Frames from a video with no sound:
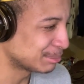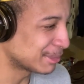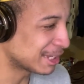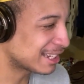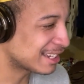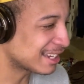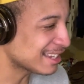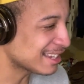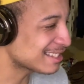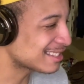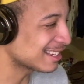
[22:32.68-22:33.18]

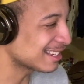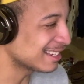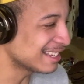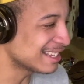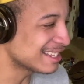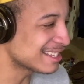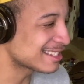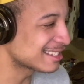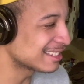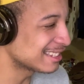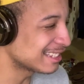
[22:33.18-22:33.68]
Mikasa
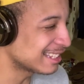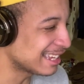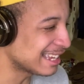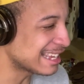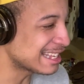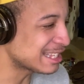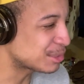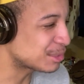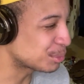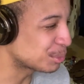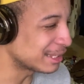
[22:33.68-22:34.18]
is
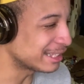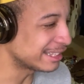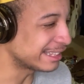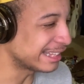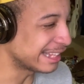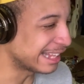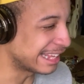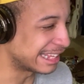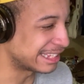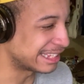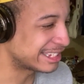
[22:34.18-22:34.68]
nice
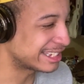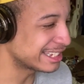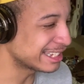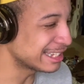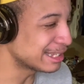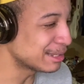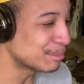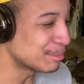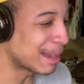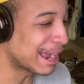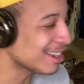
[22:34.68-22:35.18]
with it.
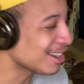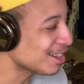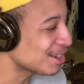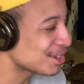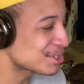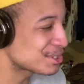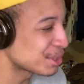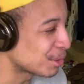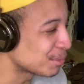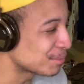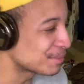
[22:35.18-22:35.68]
She by
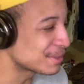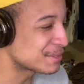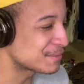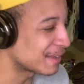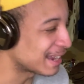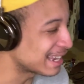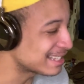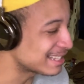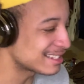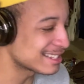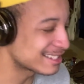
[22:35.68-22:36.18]
herself is
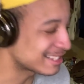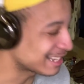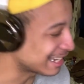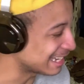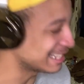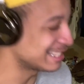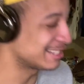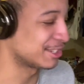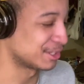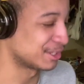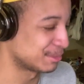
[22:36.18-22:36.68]
fighting
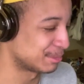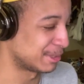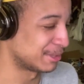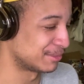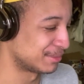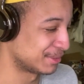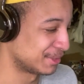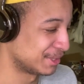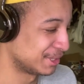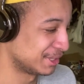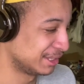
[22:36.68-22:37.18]
Titan,
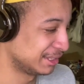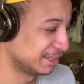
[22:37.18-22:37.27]
bro.